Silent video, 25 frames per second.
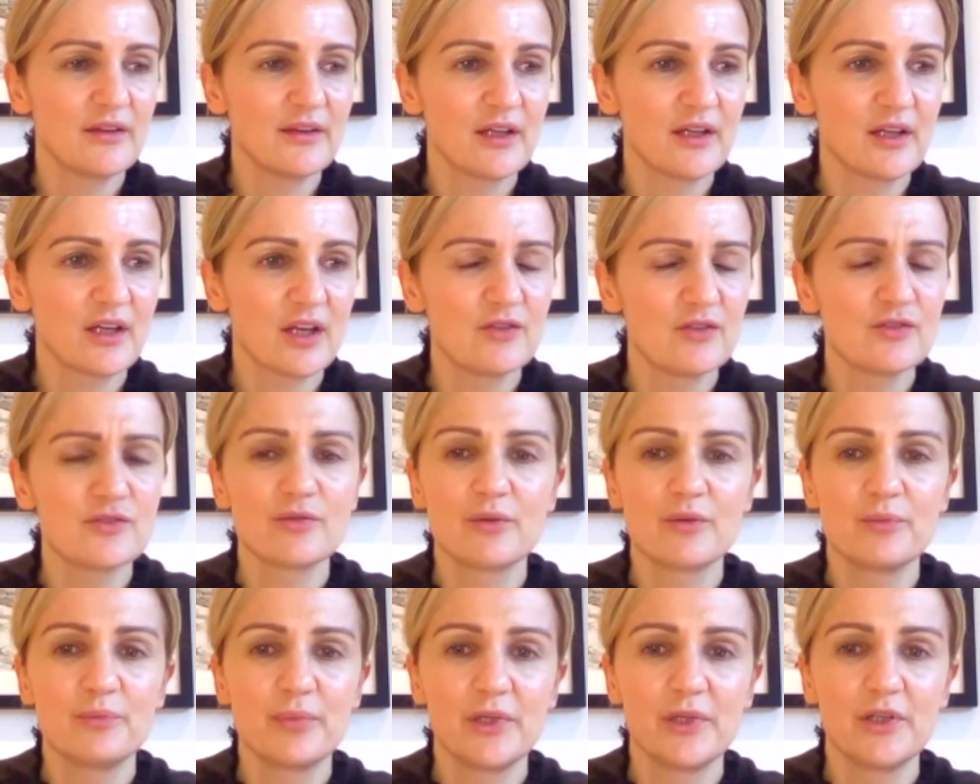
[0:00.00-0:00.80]
that goes
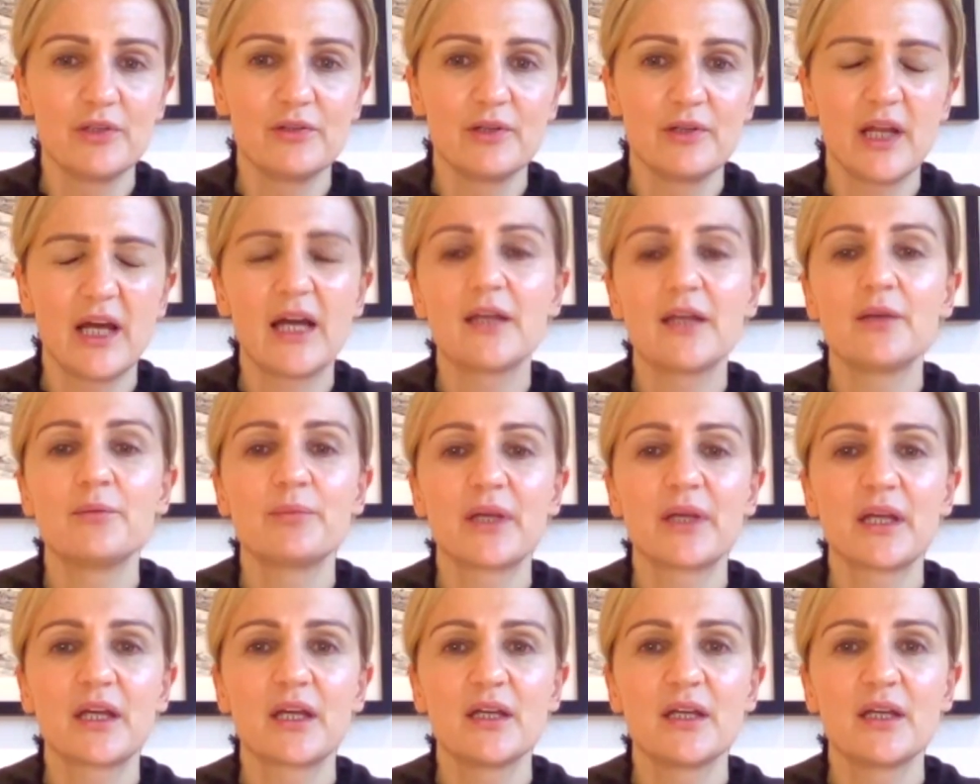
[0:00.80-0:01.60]
with blue light
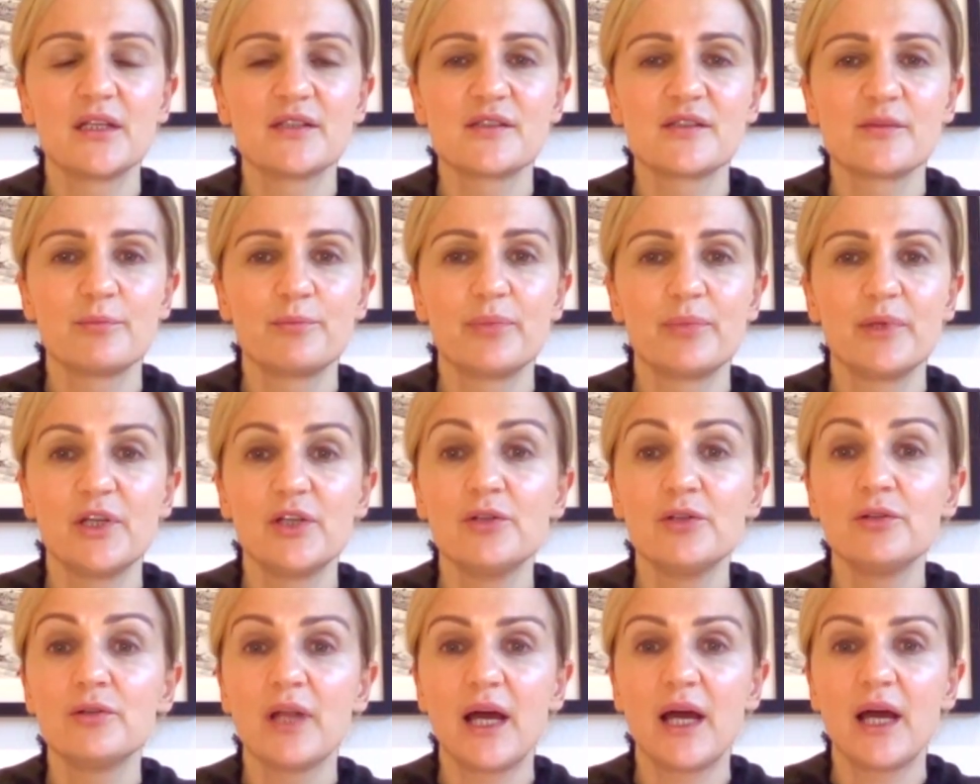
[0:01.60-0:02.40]
because
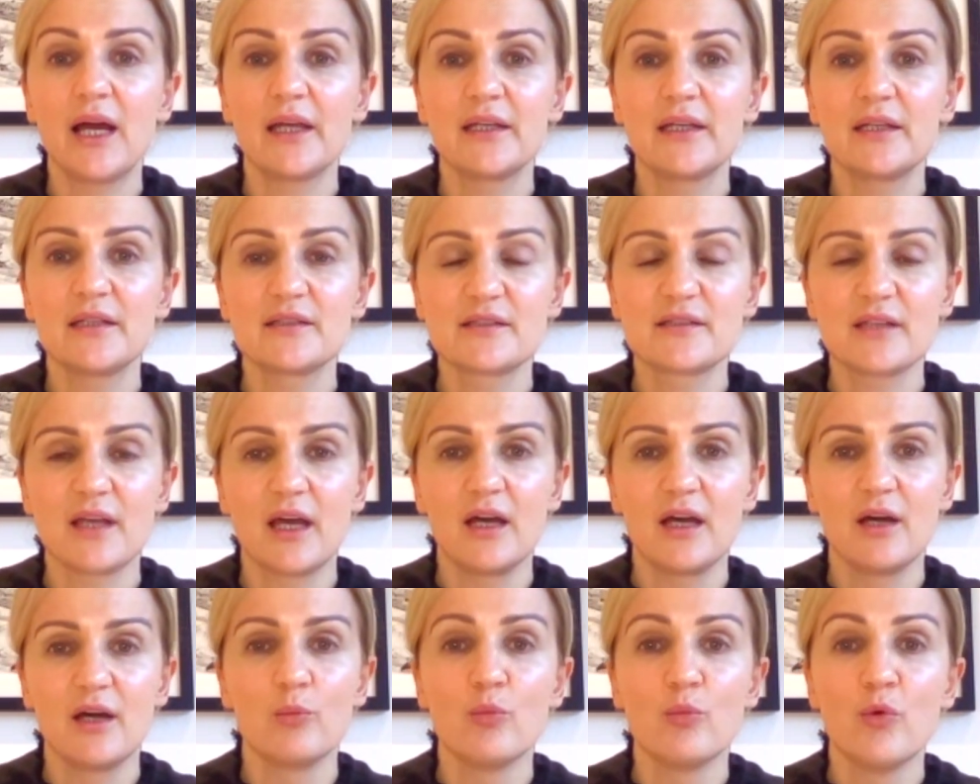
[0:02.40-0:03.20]
blue light
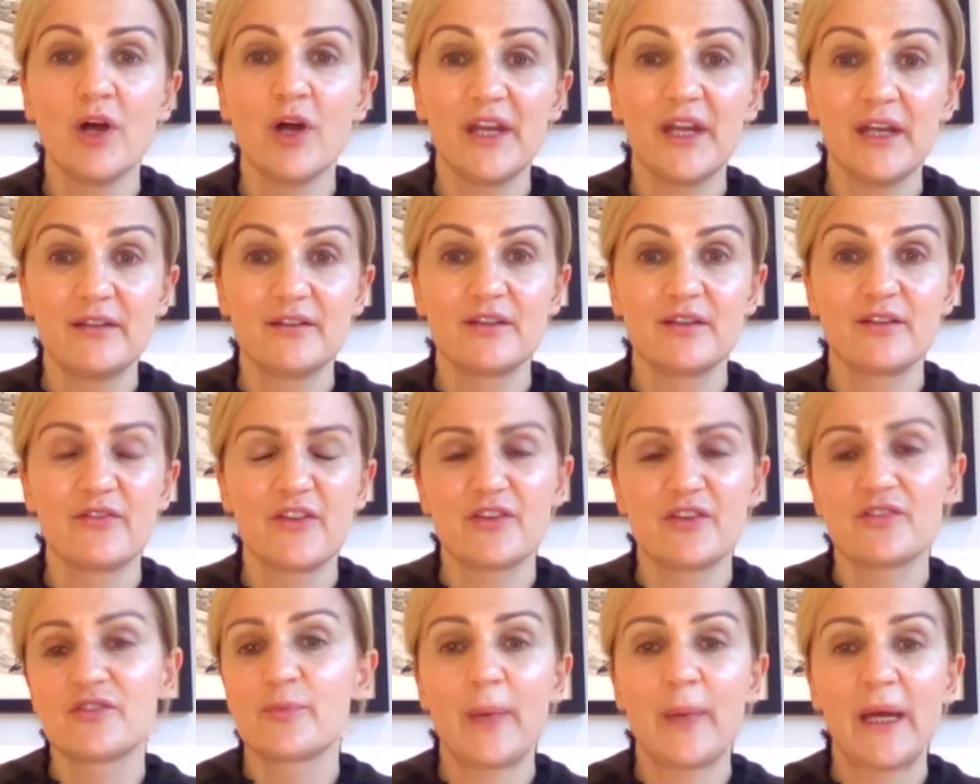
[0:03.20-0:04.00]
at one end of
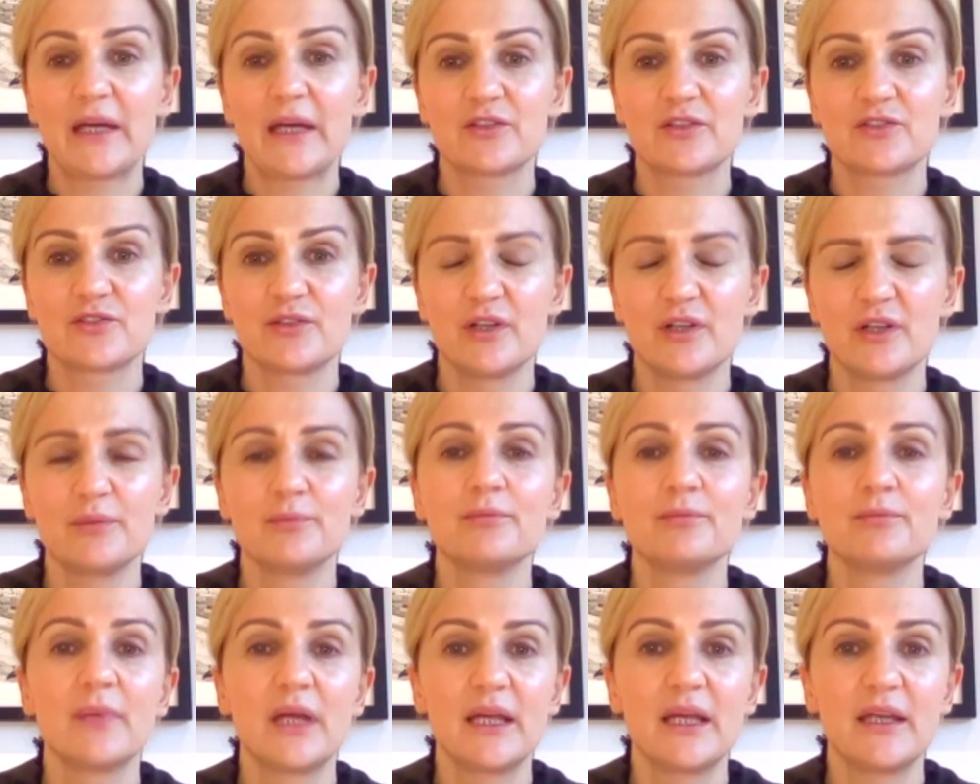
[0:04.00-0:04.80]
the
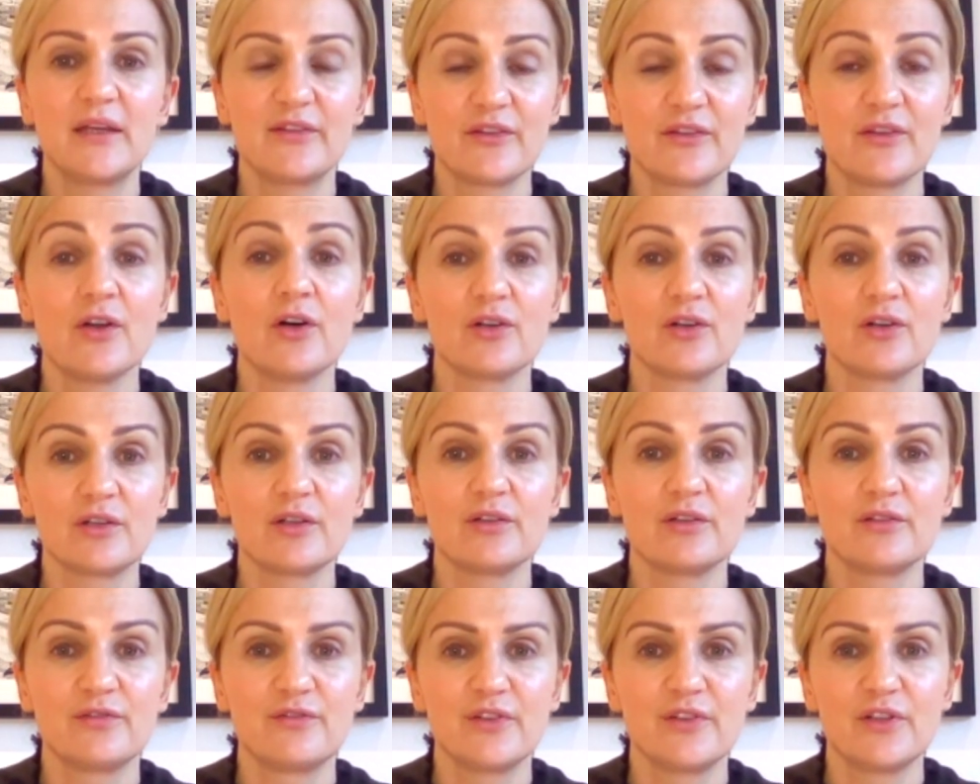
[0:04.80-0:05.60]
spectrum is not
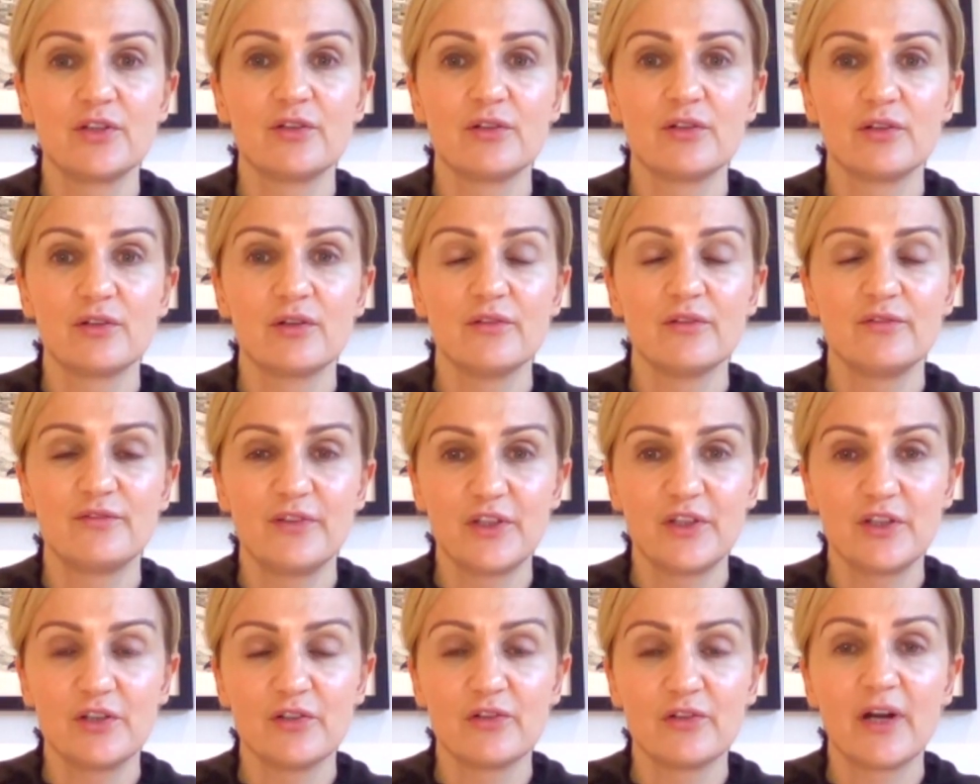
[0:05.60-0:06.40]
good for your for
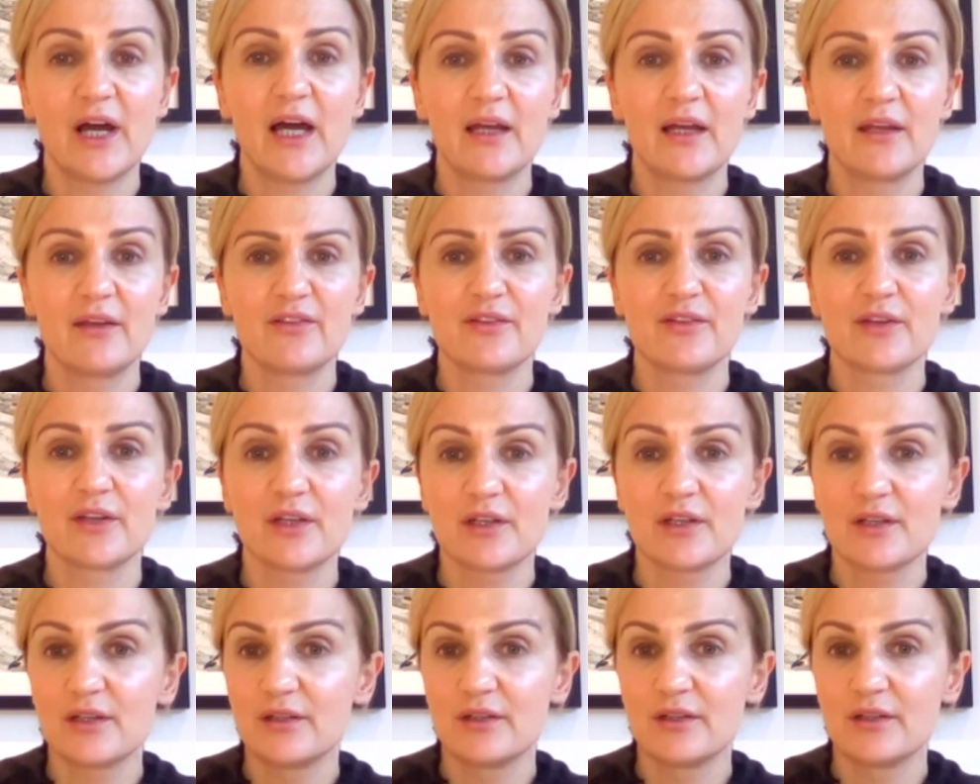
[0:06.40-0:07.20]
your eyes and
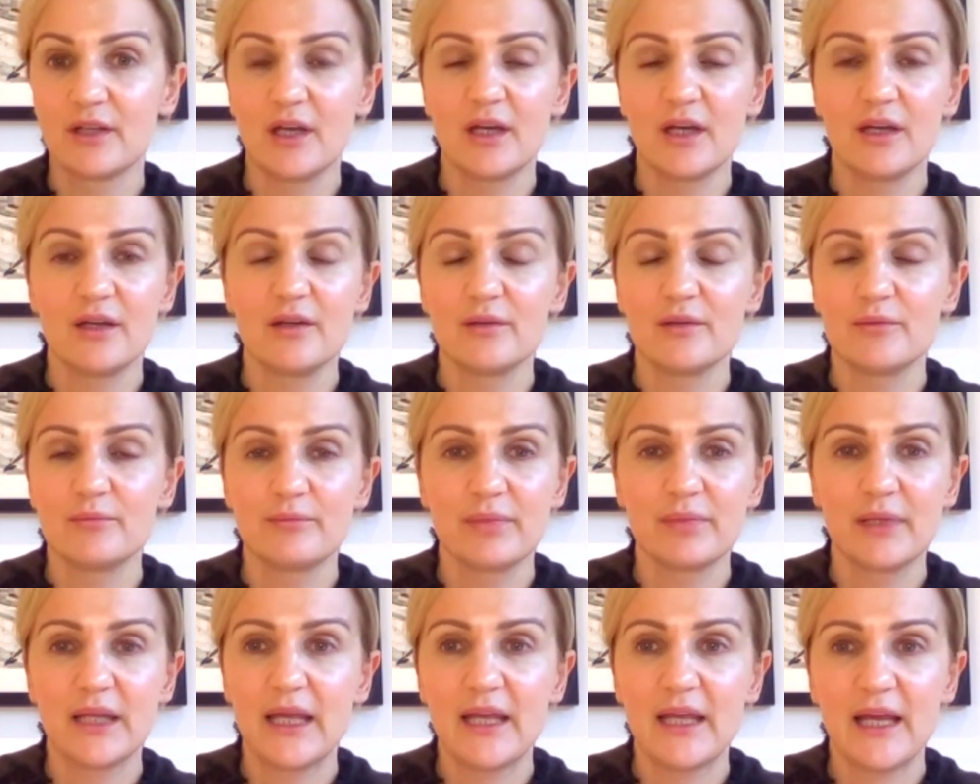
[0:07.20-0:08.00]
can uh,
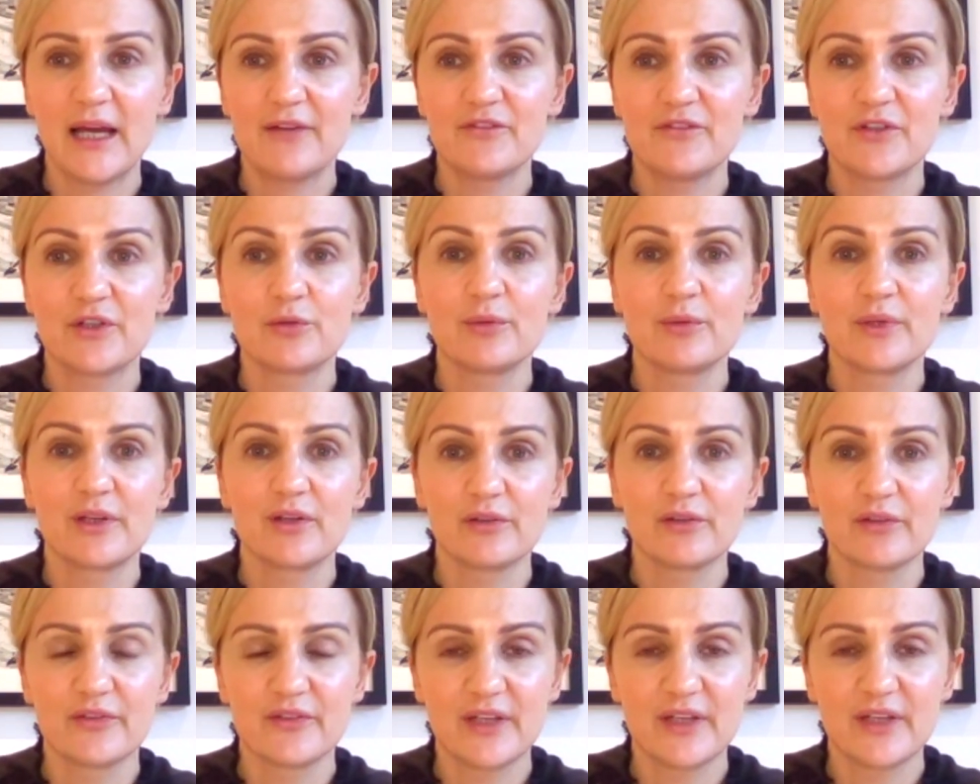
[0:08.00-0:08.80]
play havoc with
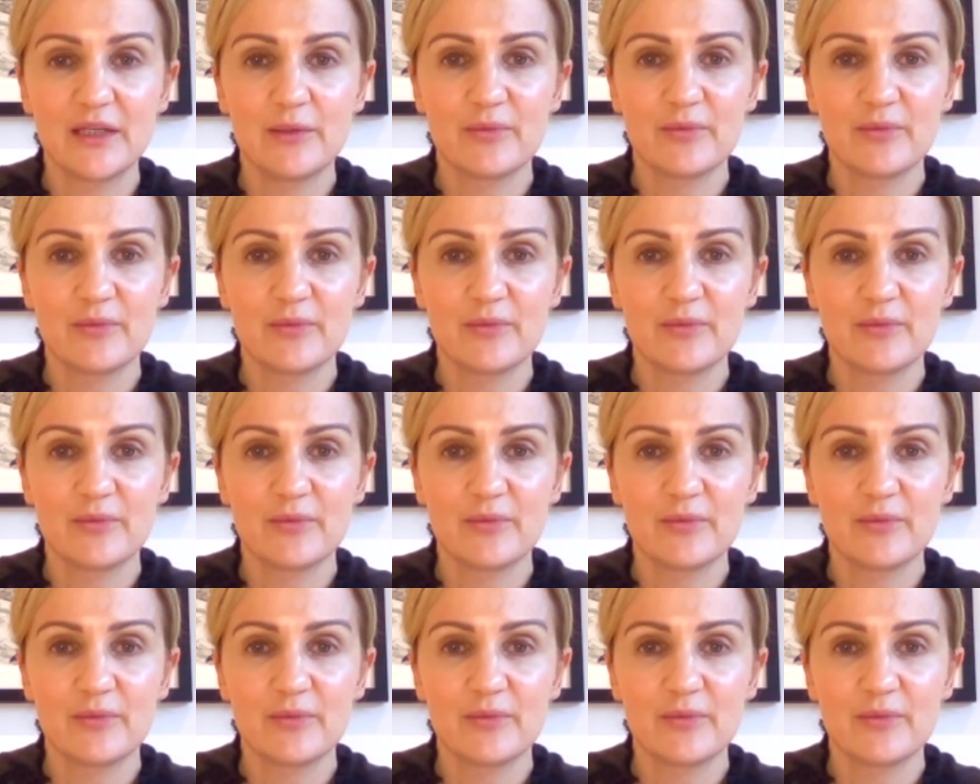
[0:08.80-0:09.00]
your sleep